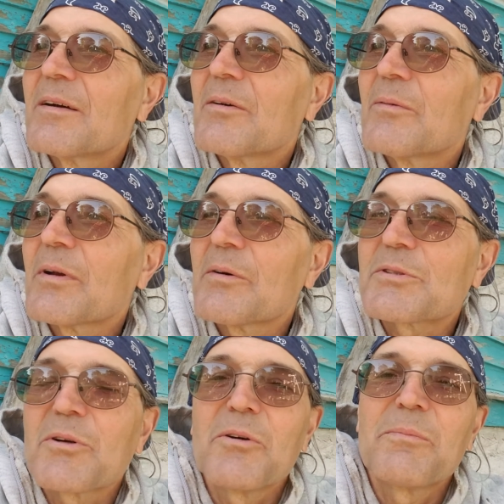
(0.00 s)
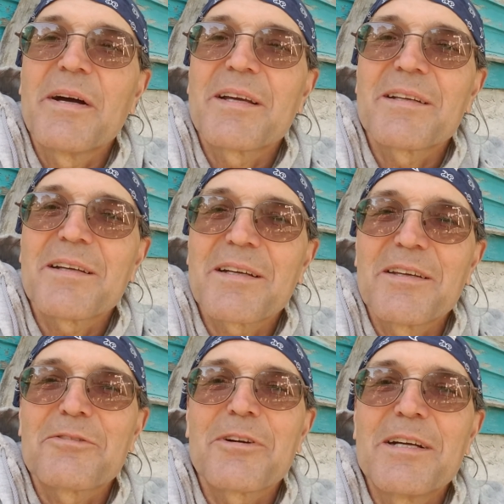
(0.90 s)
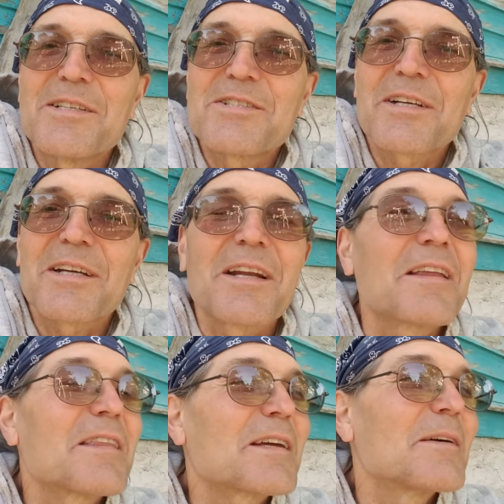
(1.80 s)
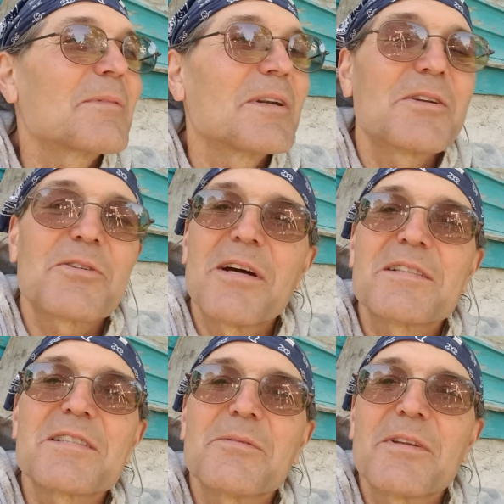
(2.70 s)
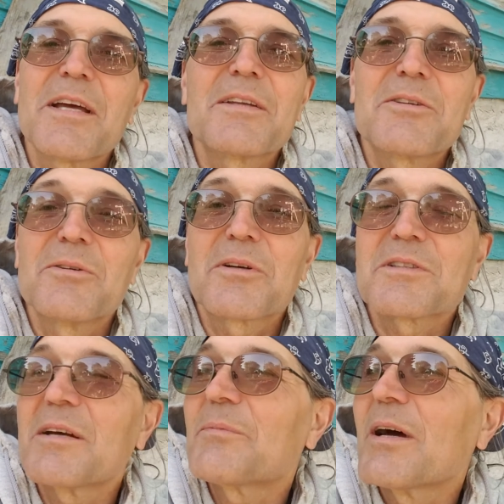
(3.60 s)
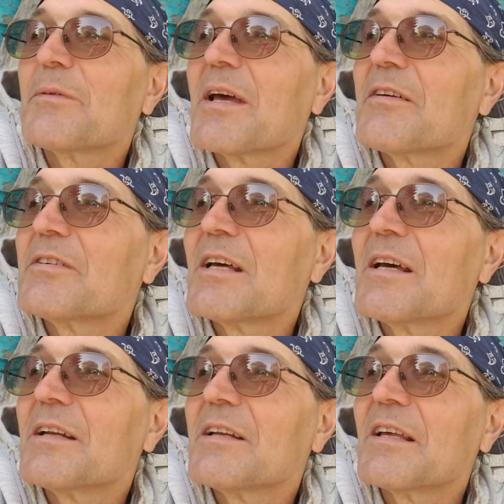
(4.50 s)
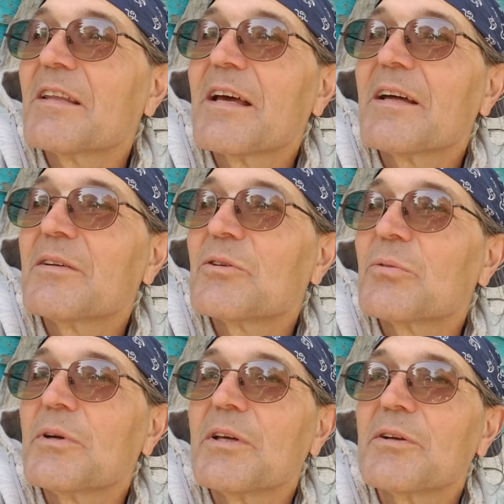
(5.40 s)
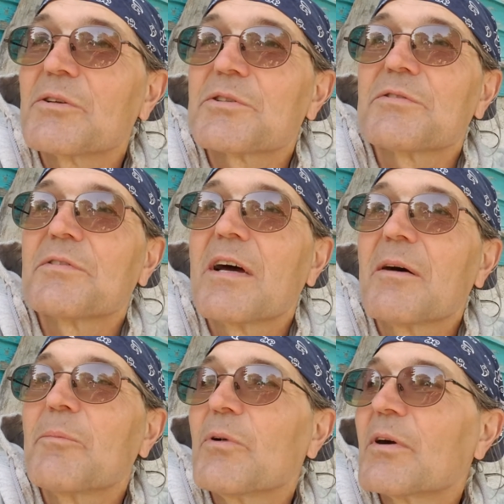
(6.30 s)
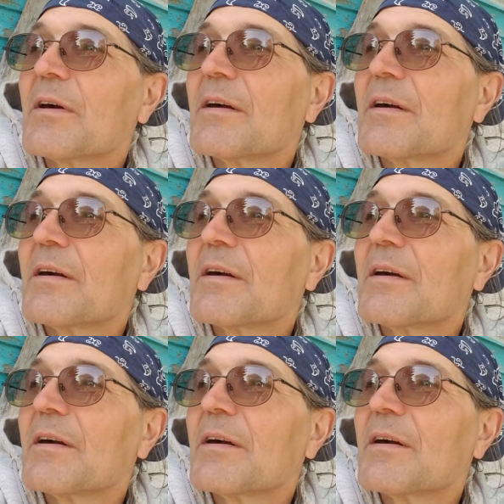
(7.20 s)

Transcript: when I was going by Kentucky Fried Chicken, I think I'm going to try some of that too, because I probably haven't had any of that in 20 years, if not more.